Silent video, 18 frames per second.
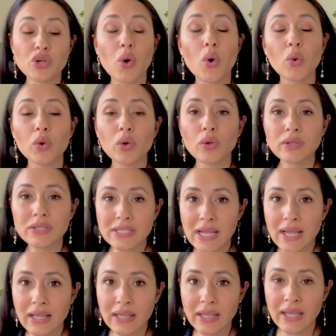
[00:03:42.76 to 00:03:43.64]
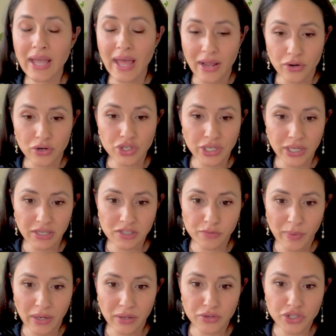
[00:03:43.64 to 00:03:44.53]
total daily energy
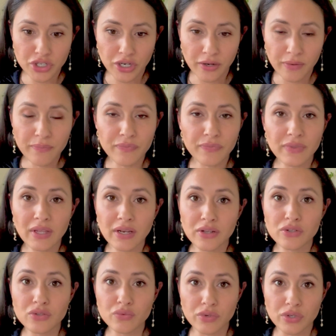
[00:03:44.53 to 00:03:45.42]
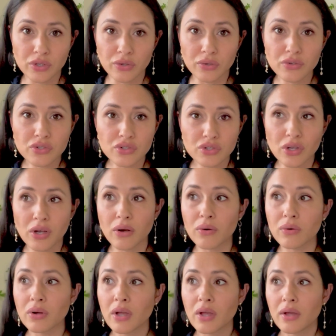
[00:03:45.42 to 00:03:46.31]
expenditure that is reduced.
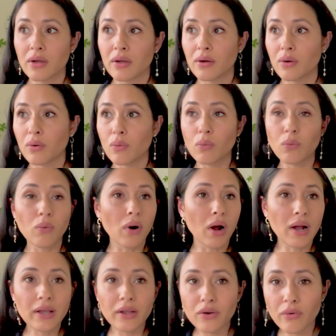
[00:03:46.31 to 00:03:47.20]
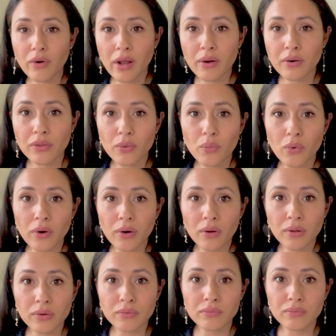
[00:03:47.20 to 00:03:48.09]
So, walking around in the
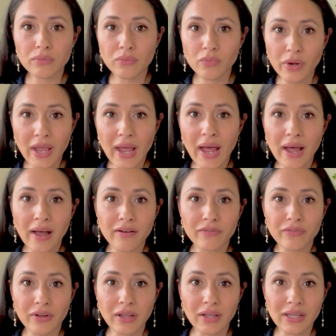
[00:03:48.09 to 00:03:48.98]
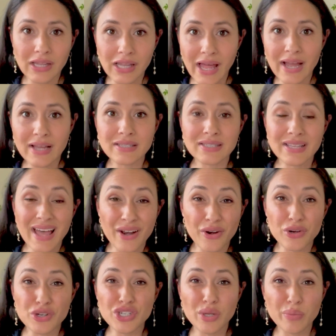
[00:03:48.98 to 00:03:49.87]
world, we have less
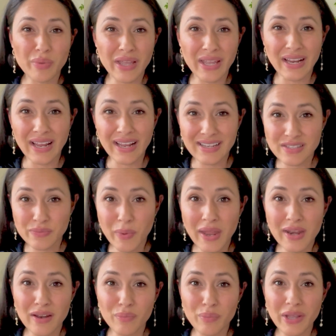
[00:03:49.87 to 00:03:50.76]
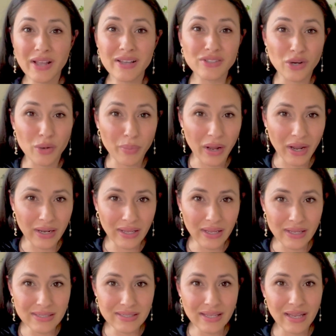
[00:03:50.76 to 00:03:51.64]
energy being expended because our body
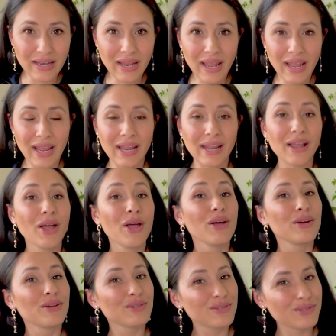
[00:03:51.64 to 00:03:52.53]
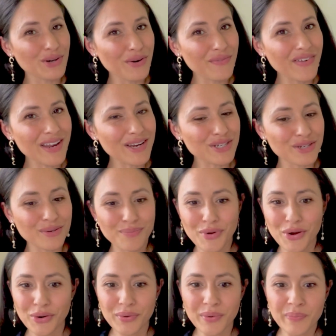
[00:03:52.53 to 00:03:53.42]
is in a starvation
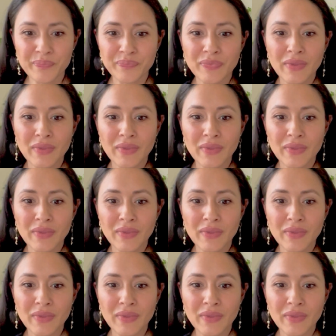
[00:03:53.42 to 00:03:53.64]
mode.